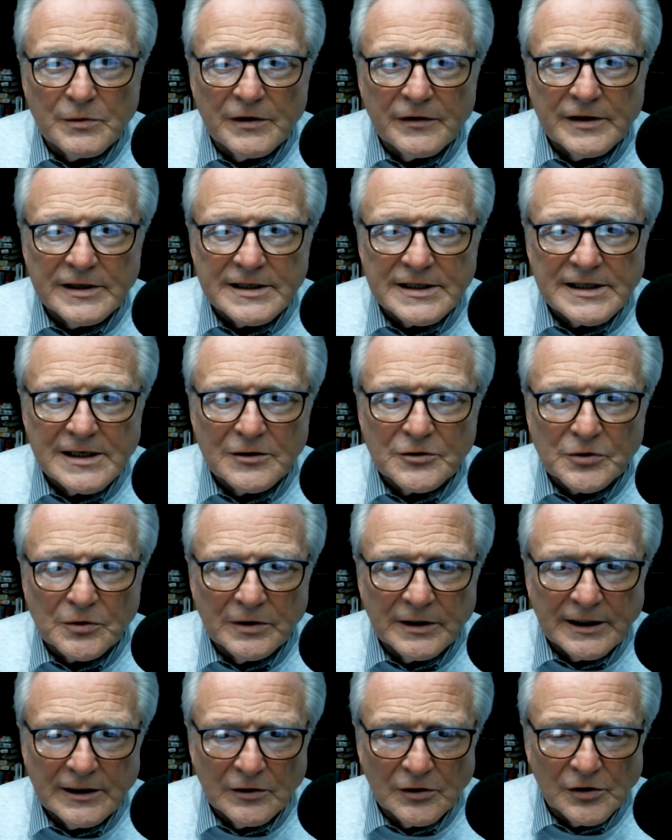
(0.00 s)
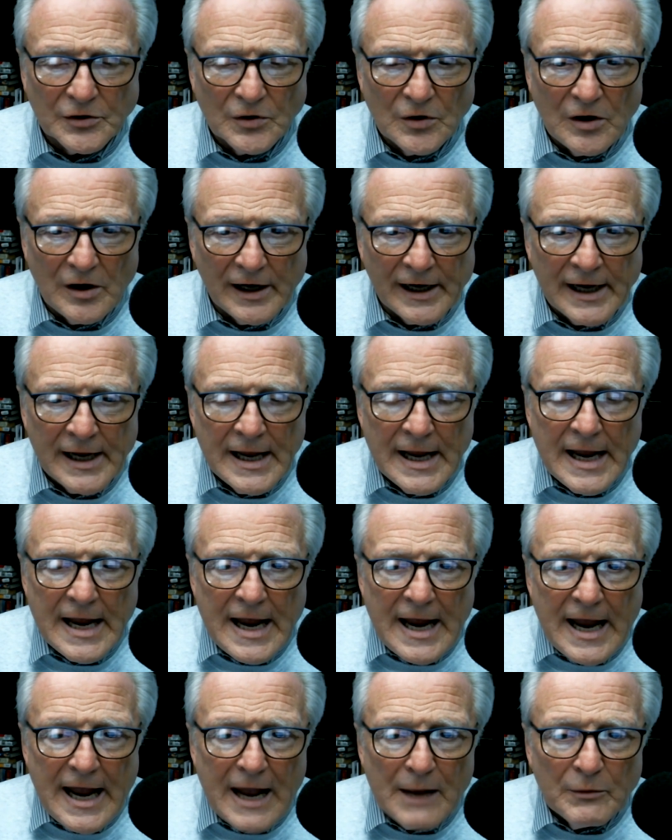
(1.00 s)
within central Illinois.
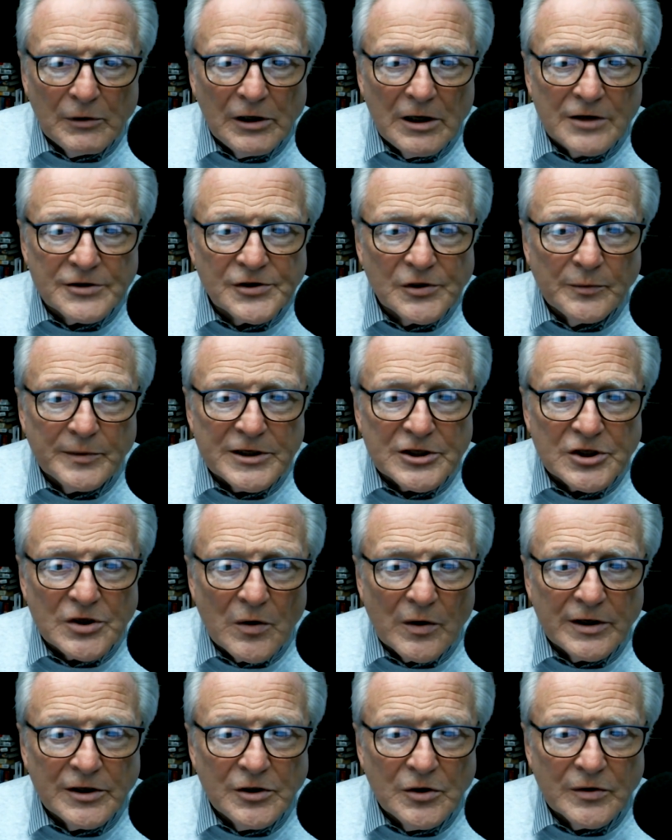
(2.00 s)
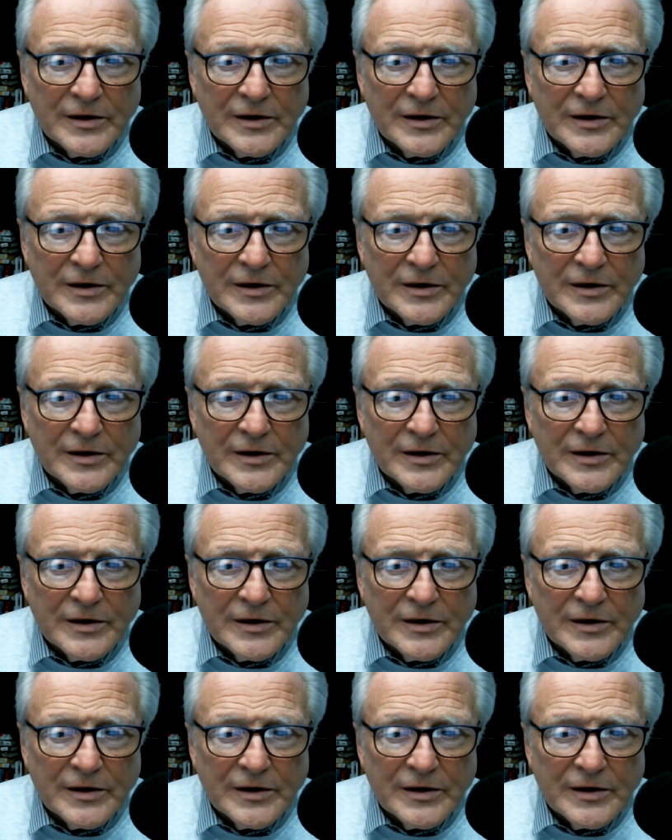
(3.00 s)
And we'll also be showing you